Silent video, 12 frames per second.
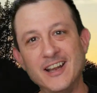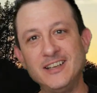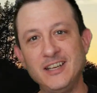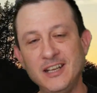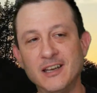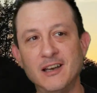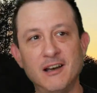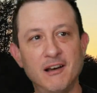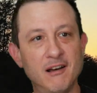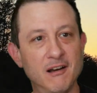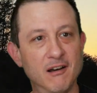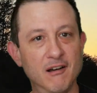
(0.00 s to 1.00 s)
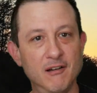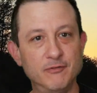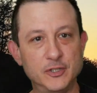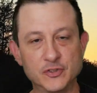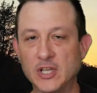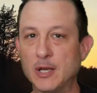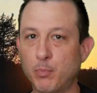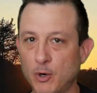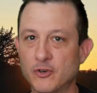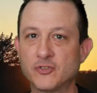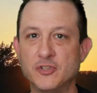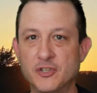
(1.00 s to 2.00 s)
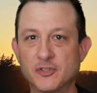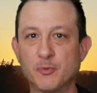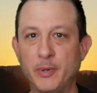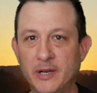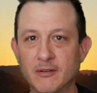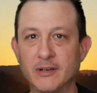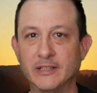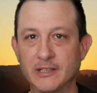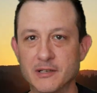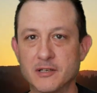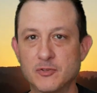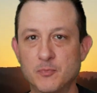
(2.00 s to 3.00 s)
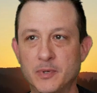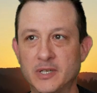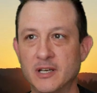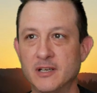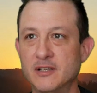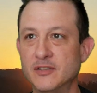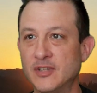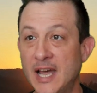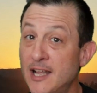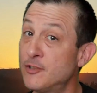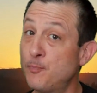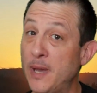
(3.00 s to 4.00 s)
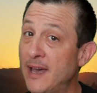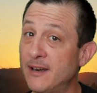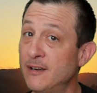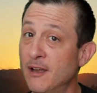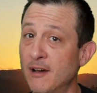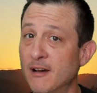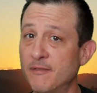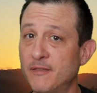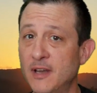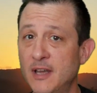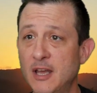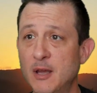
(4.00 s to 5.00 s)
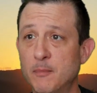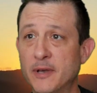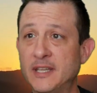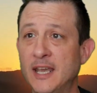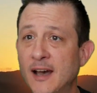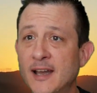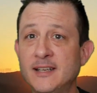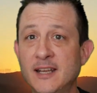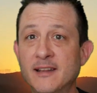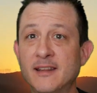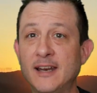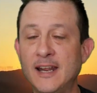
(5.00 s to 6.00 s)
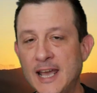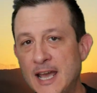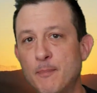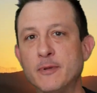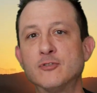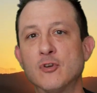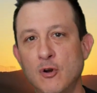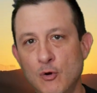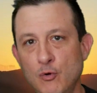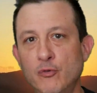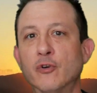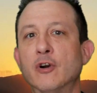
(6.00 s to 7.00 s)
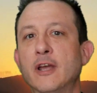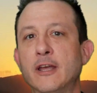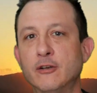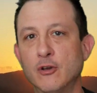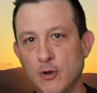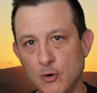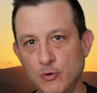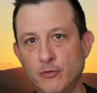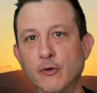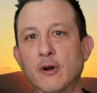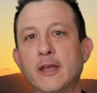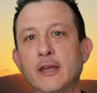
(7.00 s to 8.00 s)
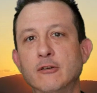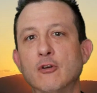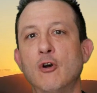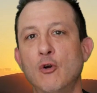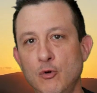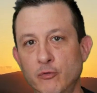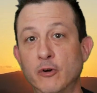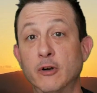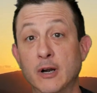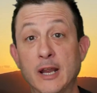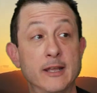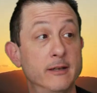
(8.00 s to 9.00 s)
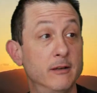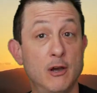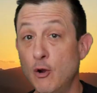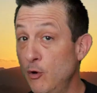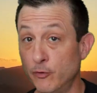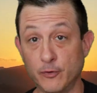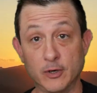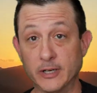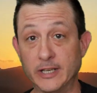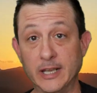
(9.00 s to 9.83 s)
idea of just a person disappearing does, because that's bad enough. But the idea that it happens over and over and over and over